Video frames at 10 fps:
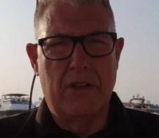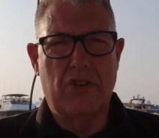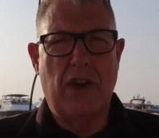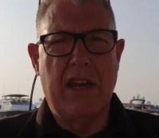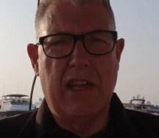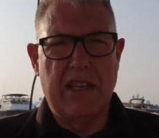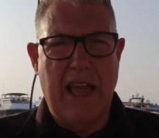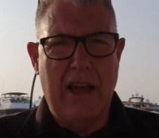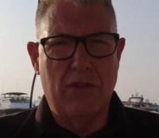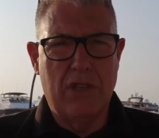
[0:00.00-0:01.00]
trading
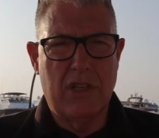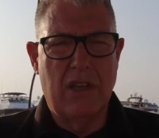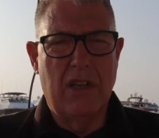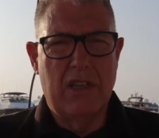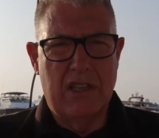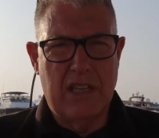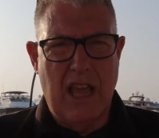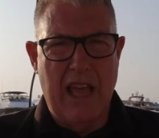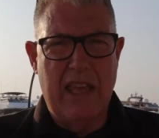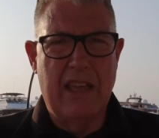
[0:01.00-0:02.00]
dhows
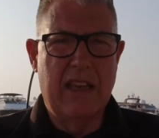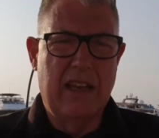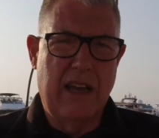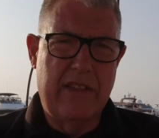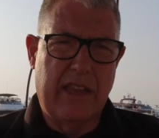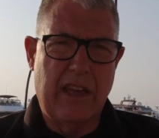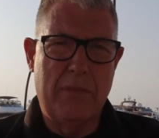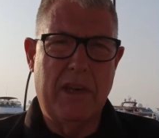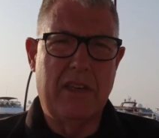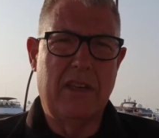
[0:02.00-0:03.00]
stay and they
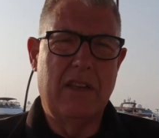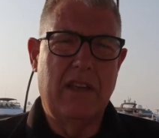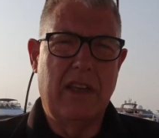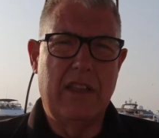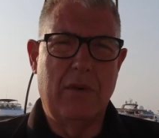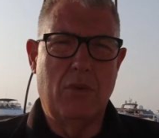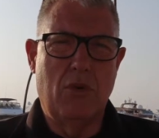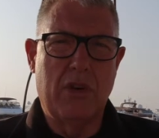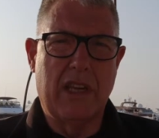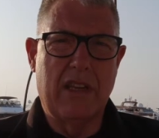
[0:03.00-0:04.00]
come in the
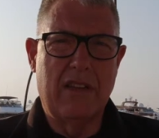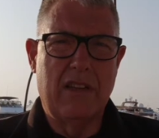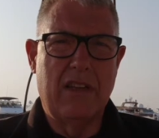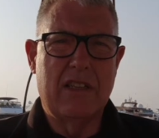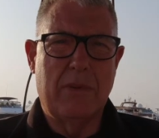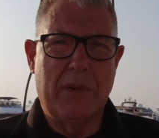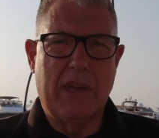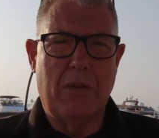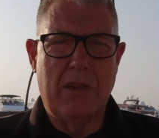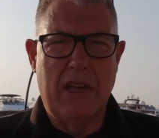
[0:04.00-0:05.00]
morning to
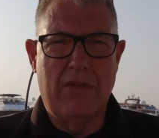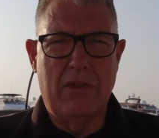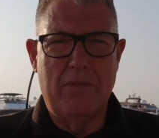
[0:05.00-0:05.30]
pick up their